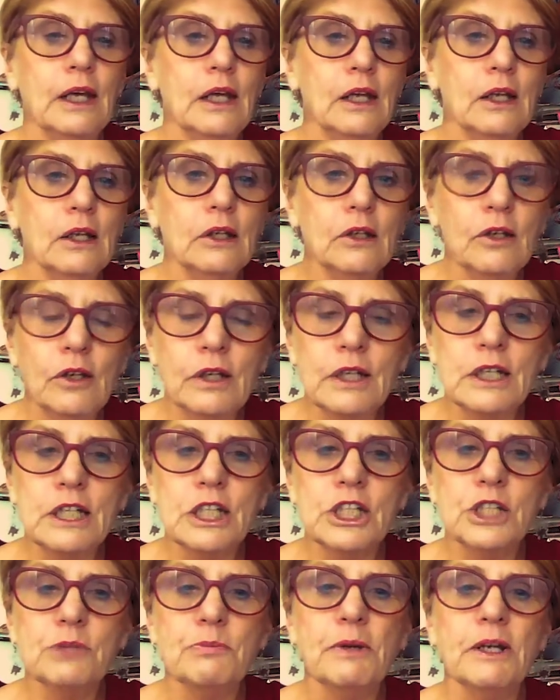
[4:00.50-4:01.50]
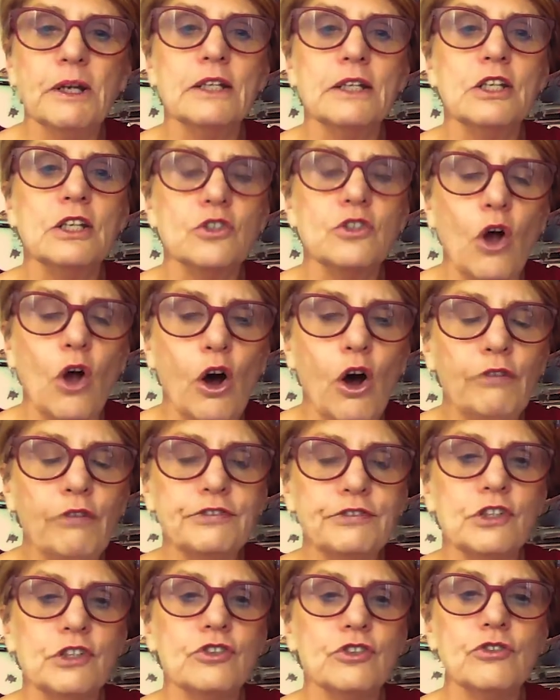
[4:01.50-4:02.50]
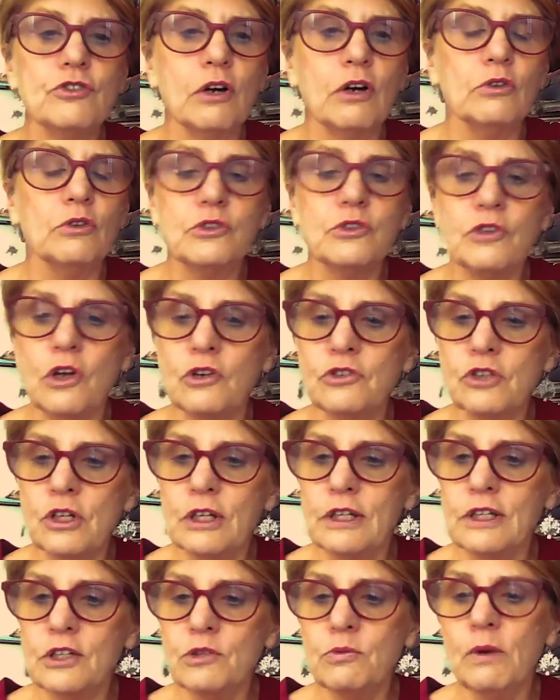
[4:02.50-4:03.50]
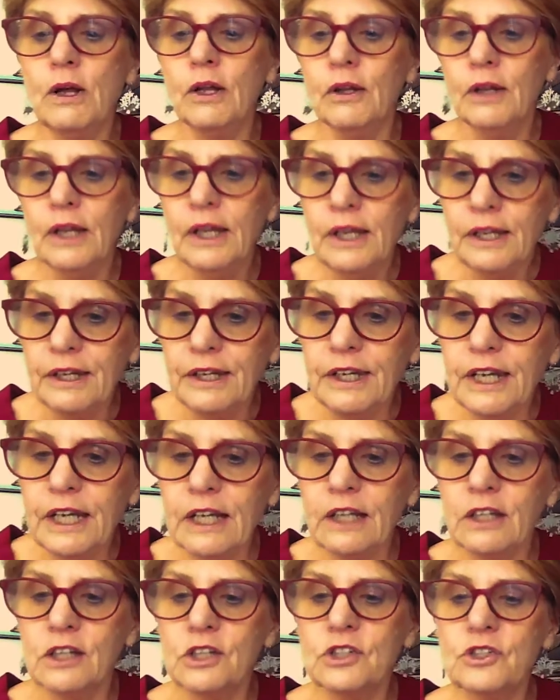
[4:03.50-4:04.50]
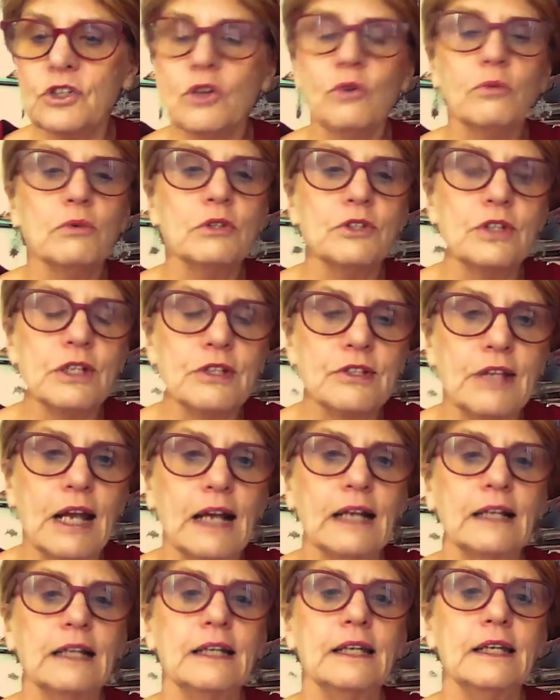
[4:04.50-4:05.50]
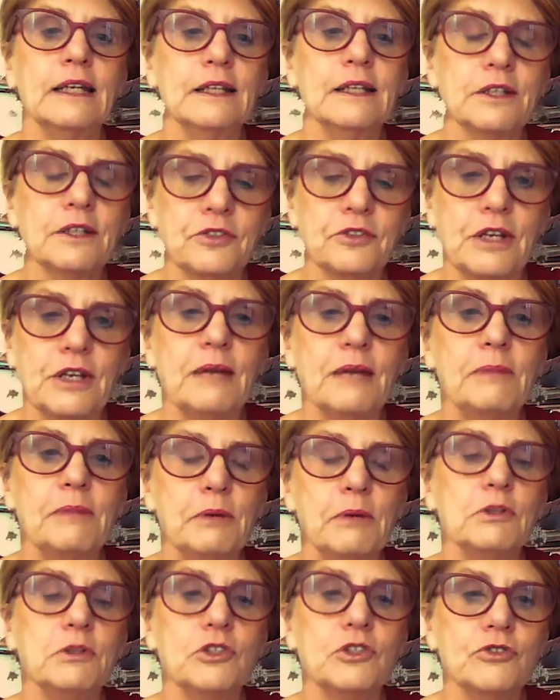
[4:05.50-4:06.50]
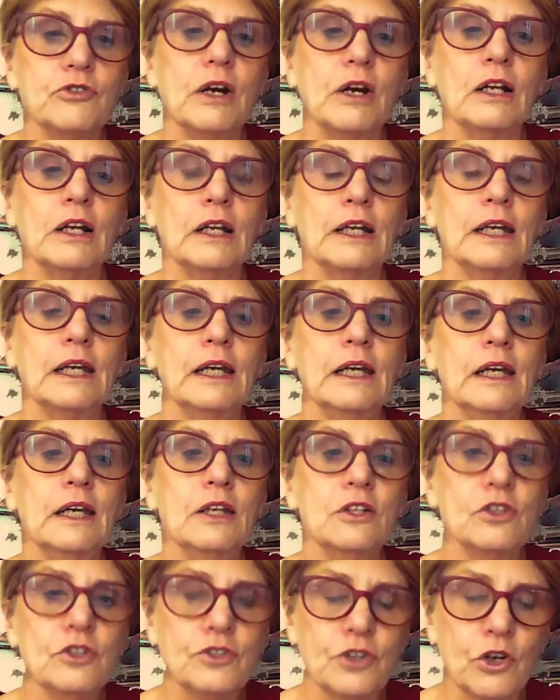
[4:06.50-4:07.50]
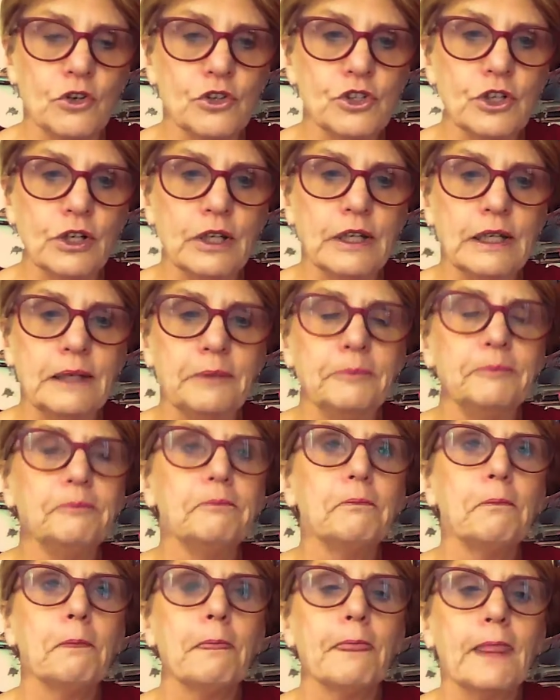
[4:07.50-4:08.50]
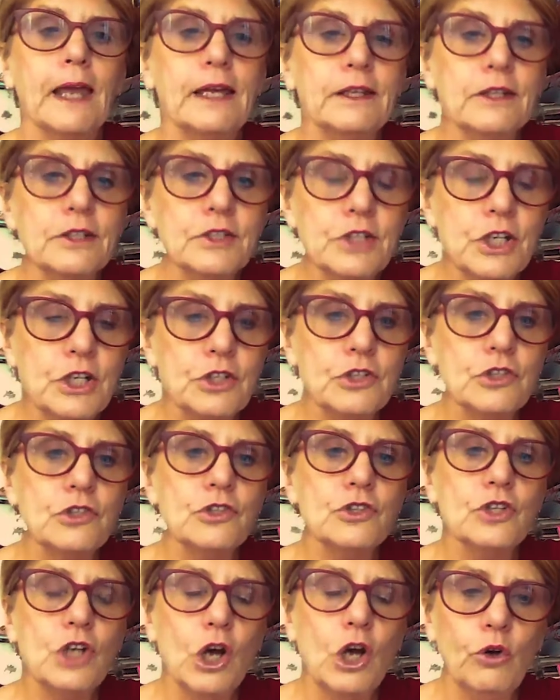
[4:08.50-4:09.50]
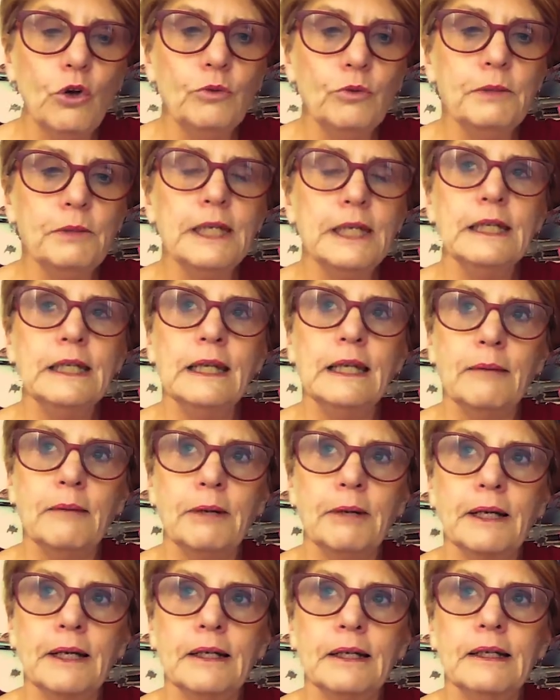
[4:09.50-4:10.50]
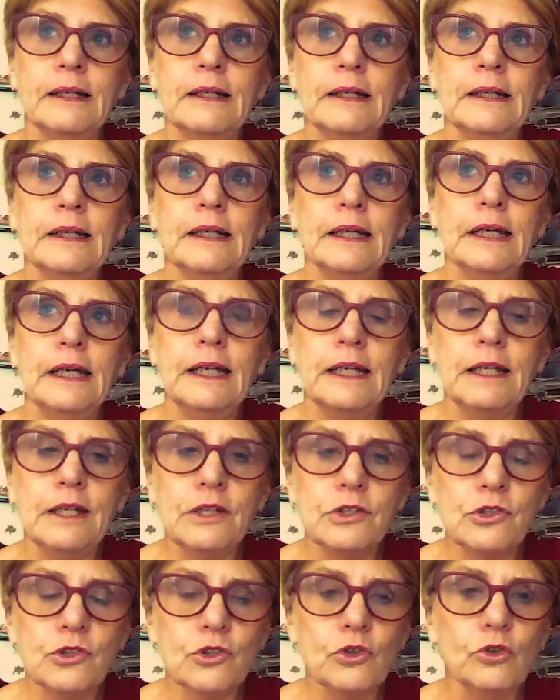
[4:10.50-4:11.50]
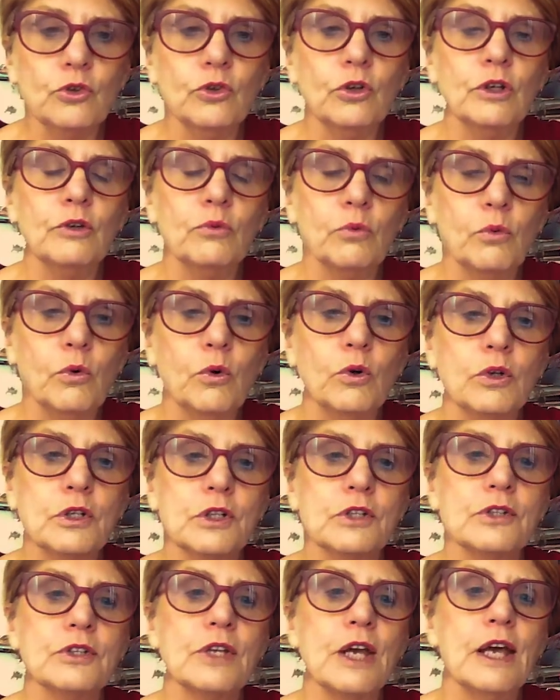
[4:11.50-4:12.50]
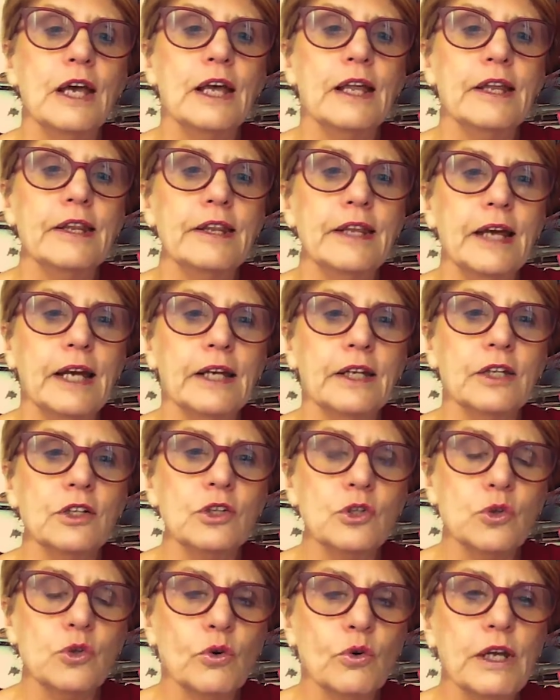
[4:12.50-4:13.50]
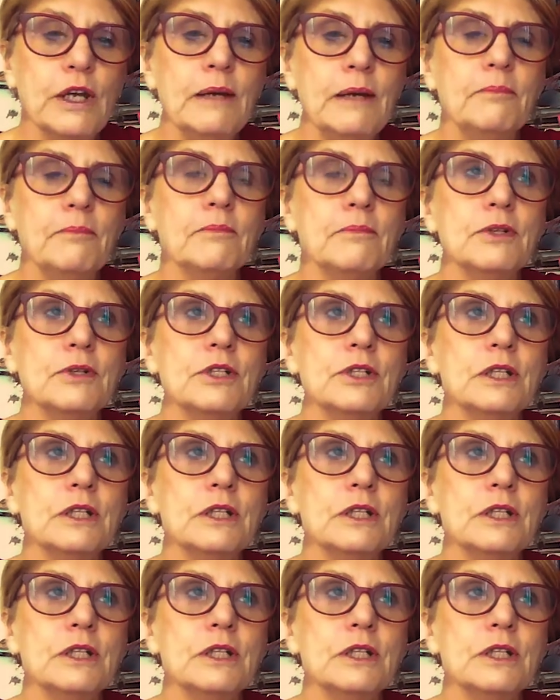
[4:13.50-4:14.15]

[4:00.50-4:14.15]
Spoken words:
learning disabilities often struggle socially as well. Nicholas was exactly the same. He was struggling socially. And the teachers told me in Lubbock, in his school at Waters, that it took him